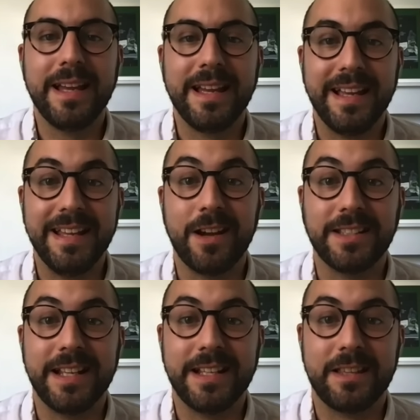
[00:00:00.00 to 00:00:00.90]
in
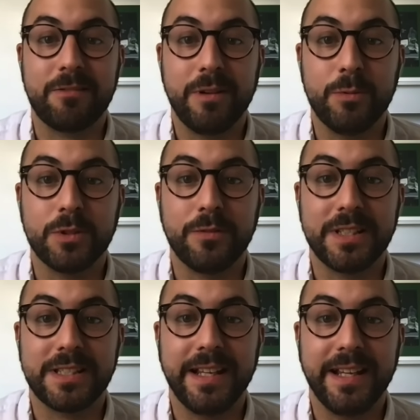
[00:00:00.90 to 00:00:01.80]
1983 was
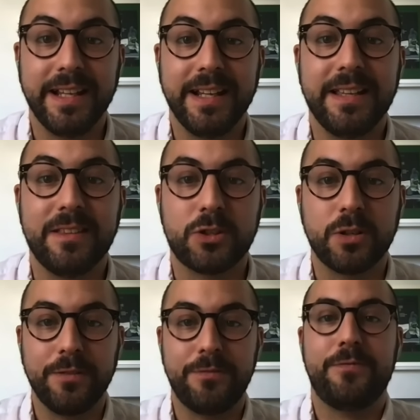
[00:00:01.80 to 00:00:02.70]
obviously the sort
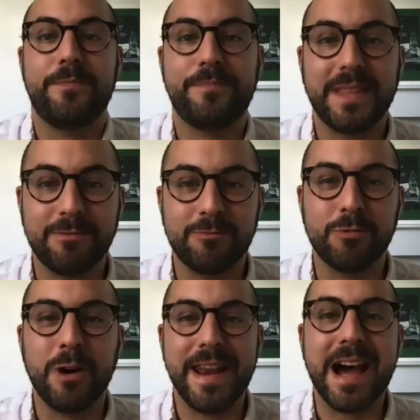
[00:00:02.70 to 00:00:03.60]
of
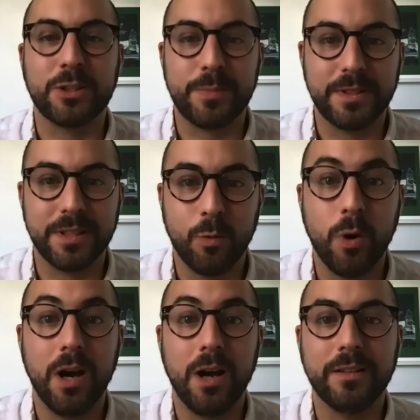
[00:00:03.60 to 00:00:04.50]
real announcement to the
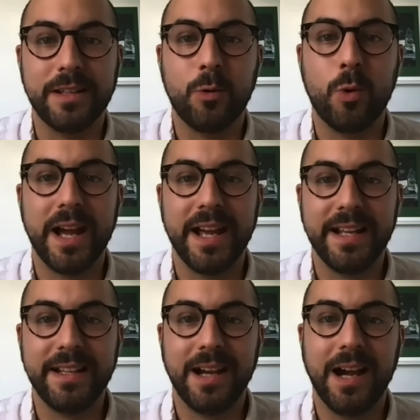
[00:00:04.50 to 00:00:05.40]
world in a
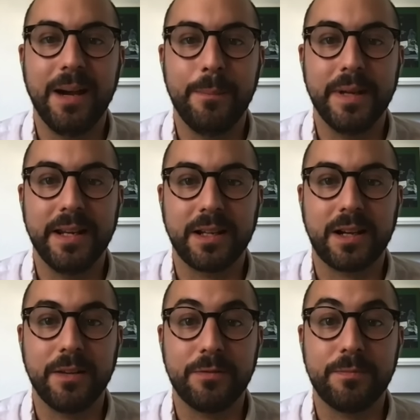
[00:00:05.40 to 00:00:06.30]
way, um, in a
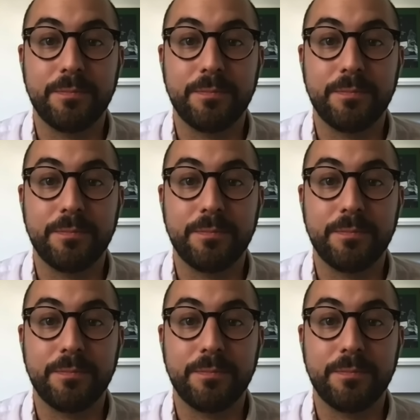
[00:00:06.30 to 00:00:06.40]
kind of